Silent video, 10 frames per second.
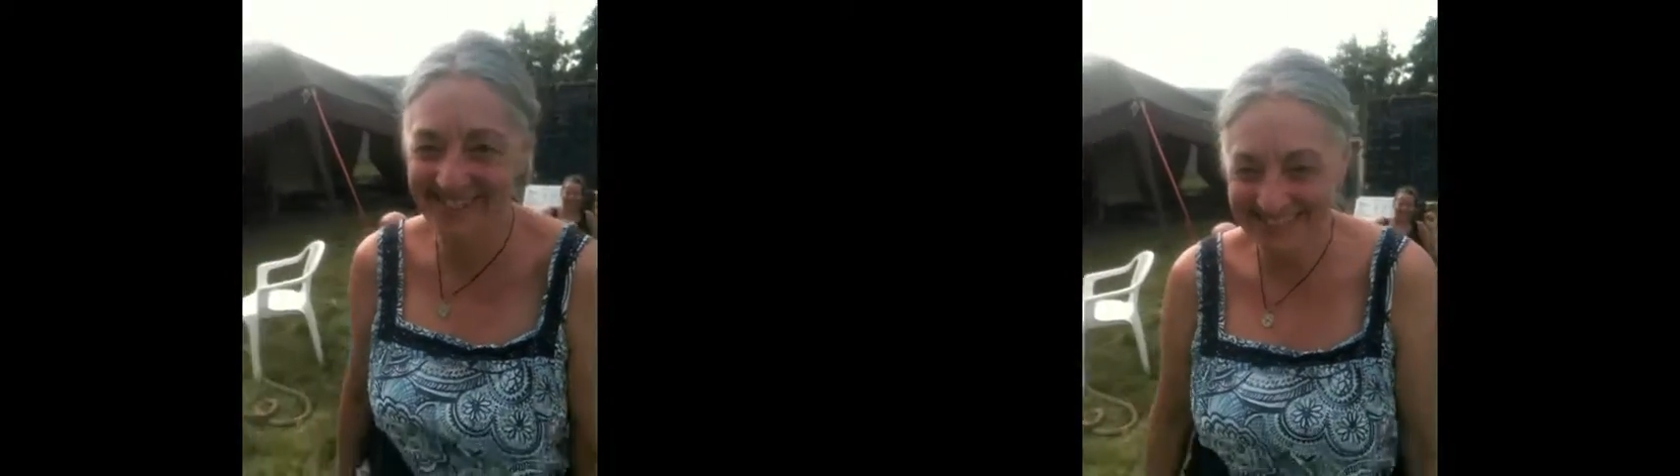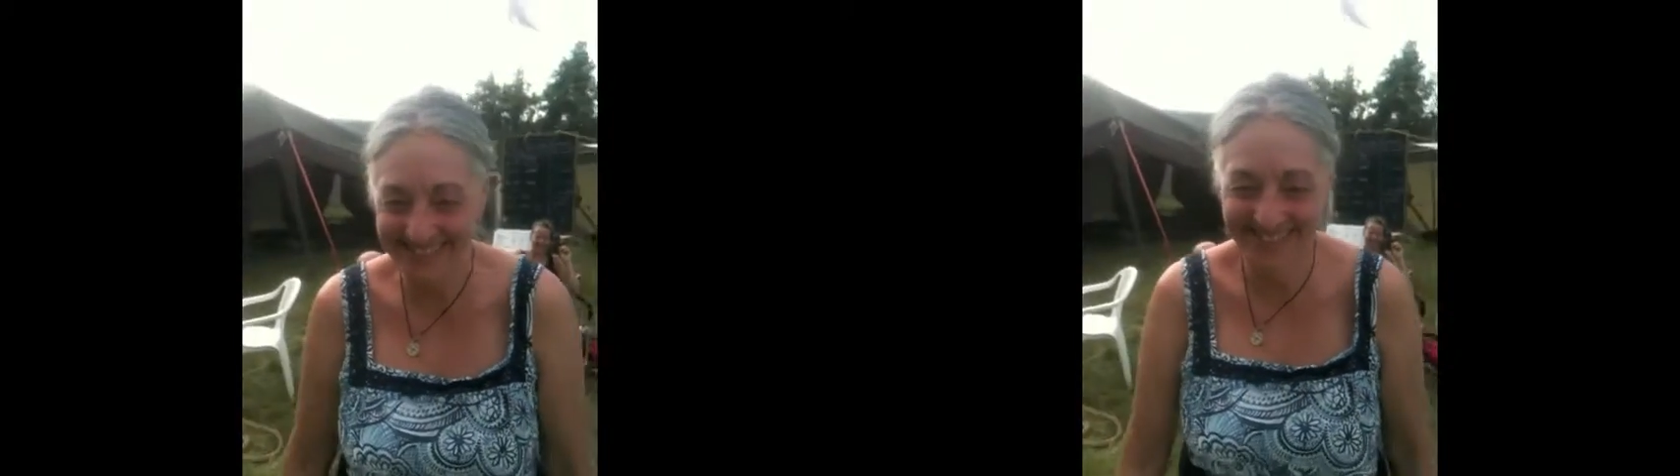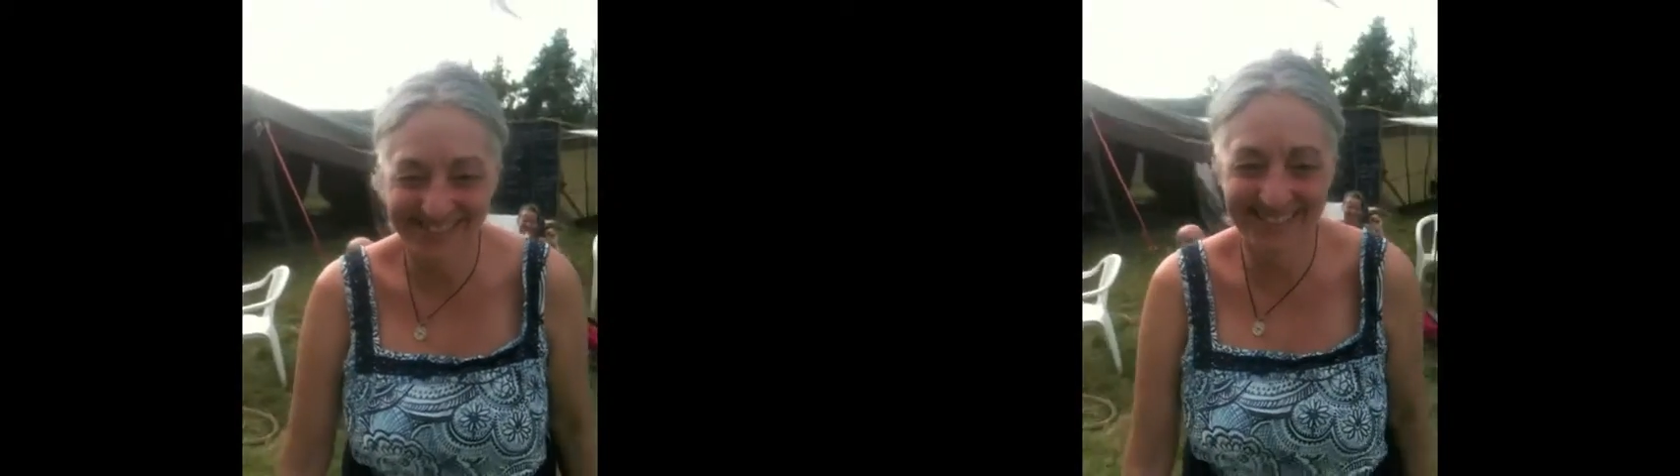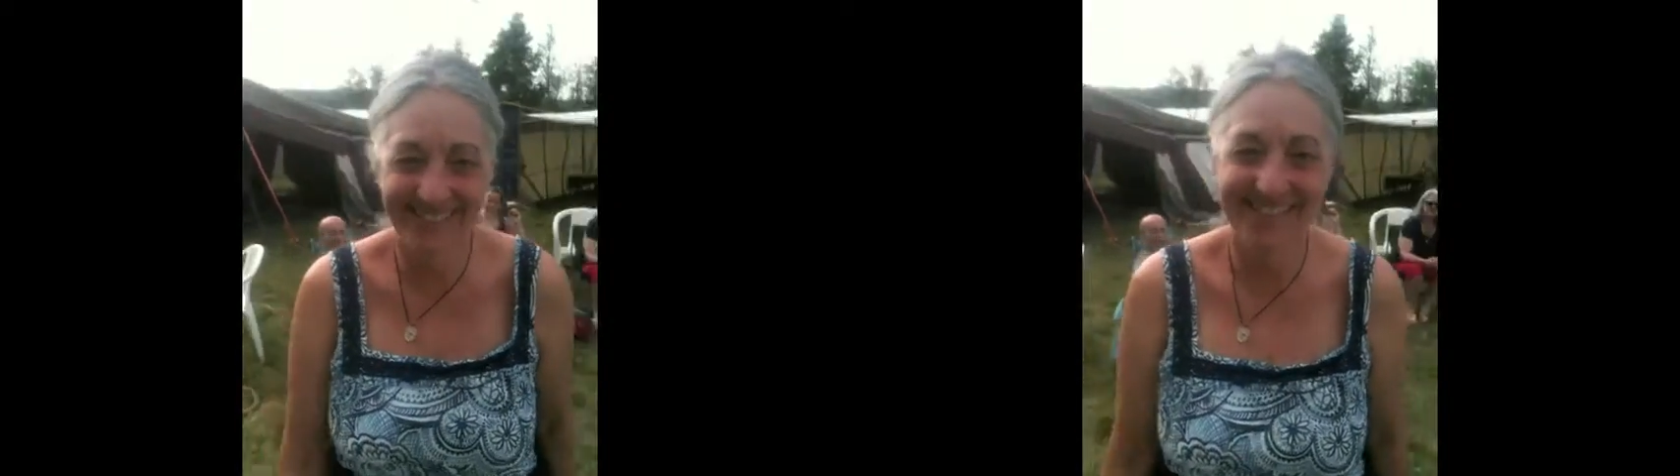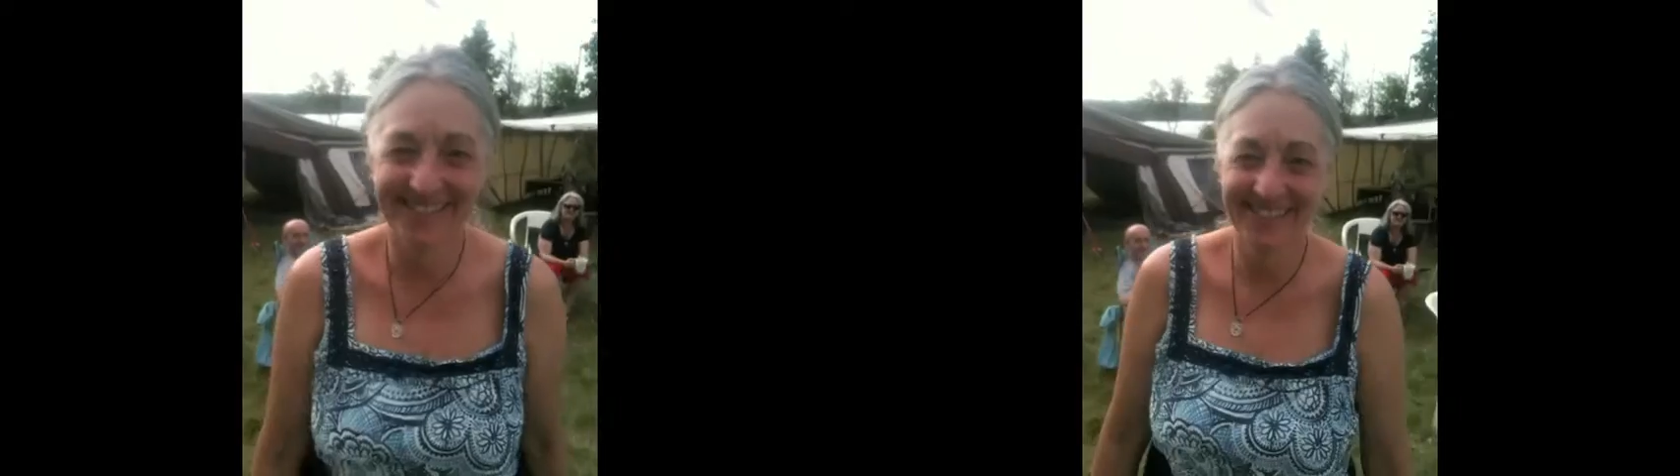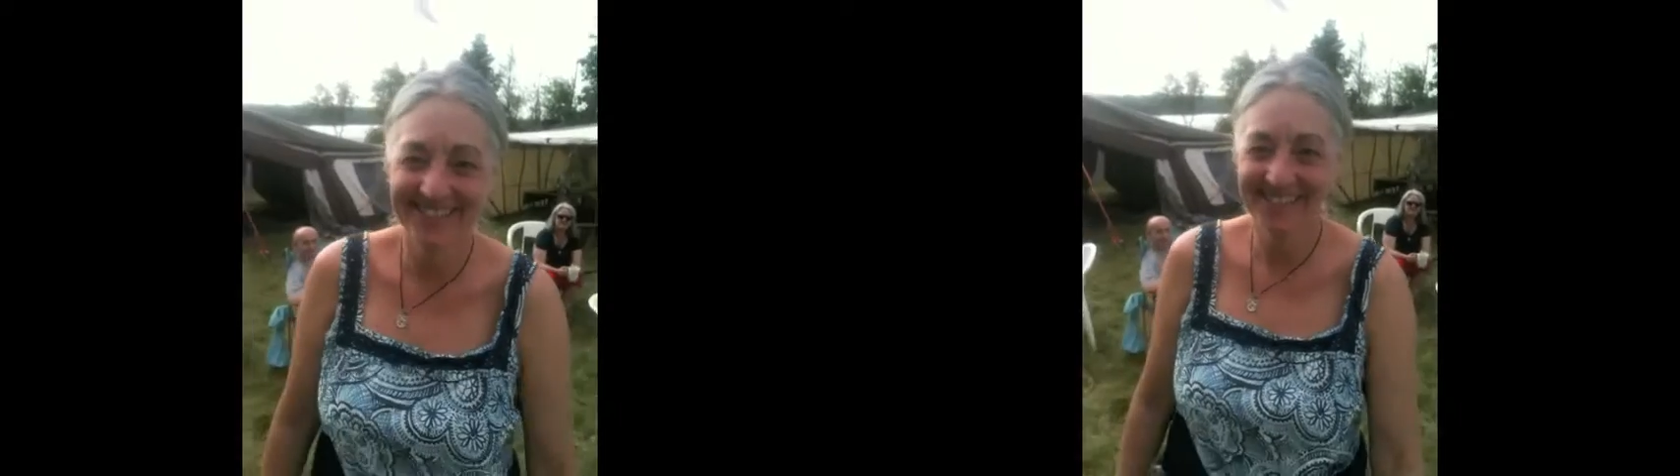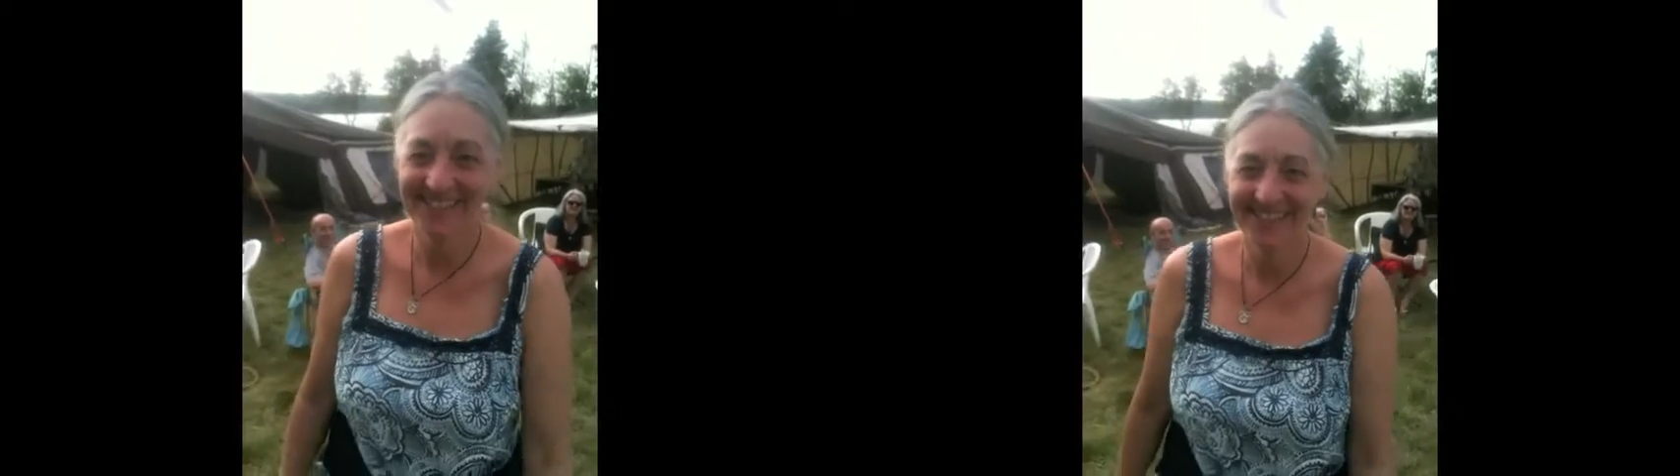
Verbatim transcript: this is Canvas Campus,